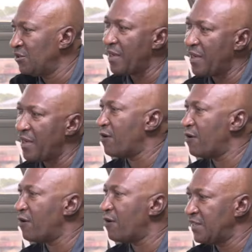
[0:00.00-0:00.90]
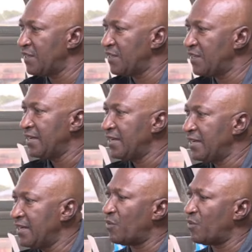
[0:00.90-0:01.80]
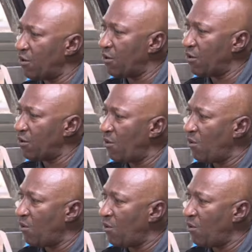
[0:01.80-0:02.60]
They be a wofi, then no mo ye wo ho.